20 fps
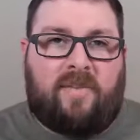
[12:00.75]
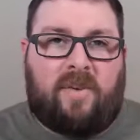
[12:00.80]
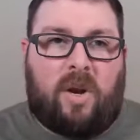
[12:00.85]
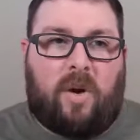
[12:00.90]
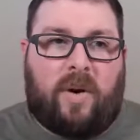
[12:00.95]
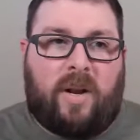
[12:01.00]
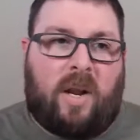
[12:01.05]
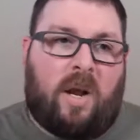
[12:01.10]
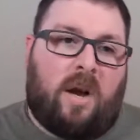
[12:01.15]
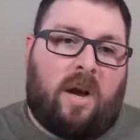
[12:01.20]
of
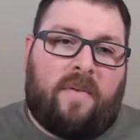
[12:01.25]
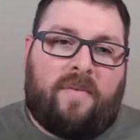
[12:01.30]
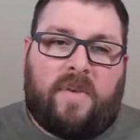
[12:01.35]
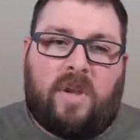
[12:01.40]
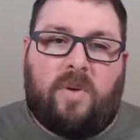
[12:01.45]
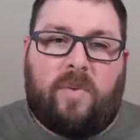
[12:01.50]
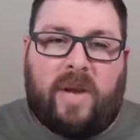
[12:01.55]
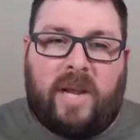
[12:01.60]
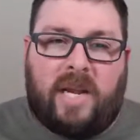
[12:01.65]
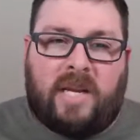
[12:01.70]
going, oh, a
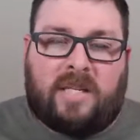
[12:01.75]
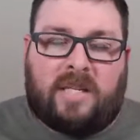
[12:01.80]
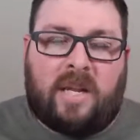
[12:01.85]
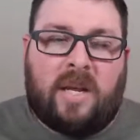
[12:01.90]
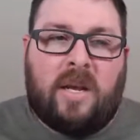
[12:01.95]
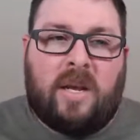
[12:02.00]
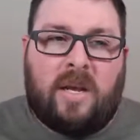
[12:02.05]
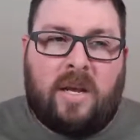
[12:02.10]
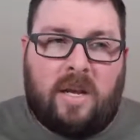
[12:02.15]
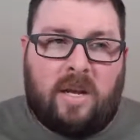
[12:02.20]
few weeks,
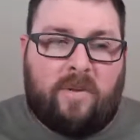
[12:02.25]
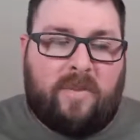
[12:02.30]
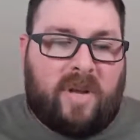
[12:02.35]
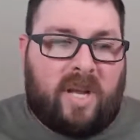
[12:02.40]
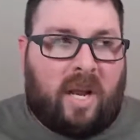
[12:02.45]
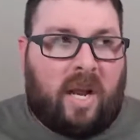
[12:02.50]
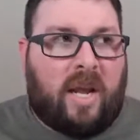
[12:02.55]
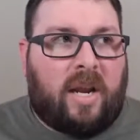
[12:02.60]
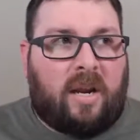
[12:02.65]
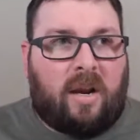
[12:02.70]
you can be
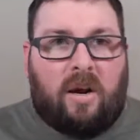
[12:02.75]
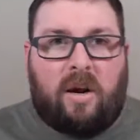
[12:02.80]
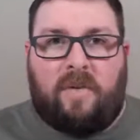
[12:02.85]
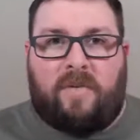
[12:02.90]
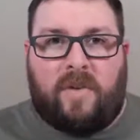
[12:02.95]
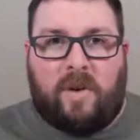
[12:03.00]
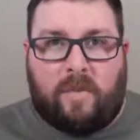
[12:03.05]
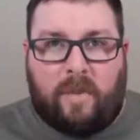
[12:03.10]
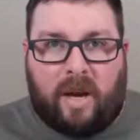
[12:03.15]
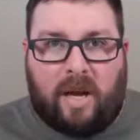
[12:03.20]
like, oh, a
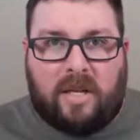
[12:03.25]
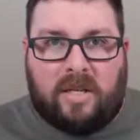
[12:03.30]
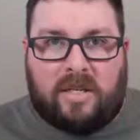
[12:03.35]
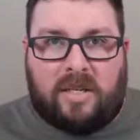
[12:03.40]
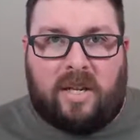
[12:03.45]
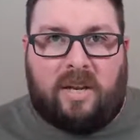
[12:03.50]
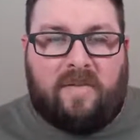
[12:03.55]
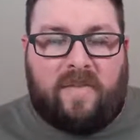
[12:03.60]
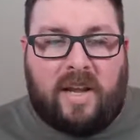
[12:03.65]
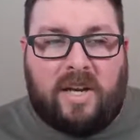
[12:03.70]
few
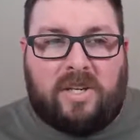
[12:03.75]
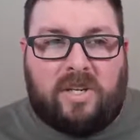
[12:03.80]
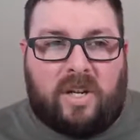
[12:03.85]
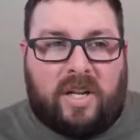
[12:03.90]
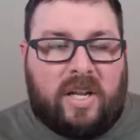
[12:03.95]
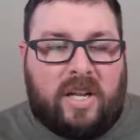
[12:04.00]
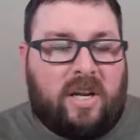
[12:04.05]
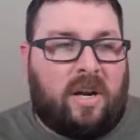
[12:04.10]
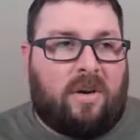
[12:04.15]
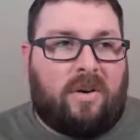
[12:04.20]
months. And
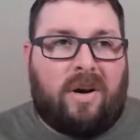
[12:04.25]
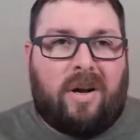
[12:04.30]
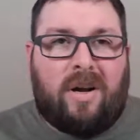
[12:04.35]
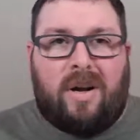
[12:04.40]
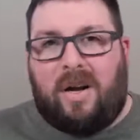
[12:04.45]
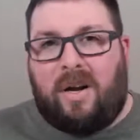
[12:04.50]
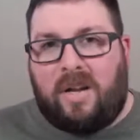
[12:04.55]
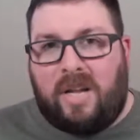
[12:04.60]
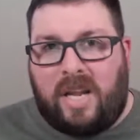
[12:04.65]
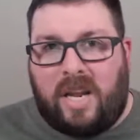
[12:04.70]
eventually you can go,
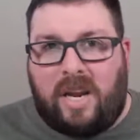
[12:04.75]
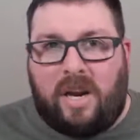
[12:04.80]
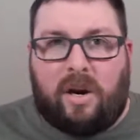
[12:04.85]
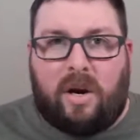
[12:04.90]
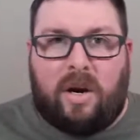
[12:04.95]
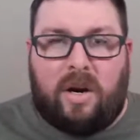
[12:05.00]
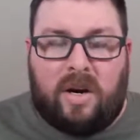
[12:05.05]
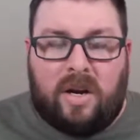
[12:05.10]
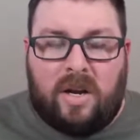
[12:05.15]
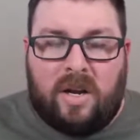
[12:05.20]
oh, a
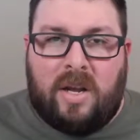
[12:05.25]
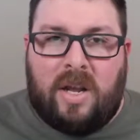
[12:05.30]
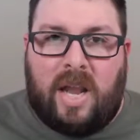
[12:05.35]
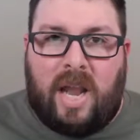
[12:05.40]
year.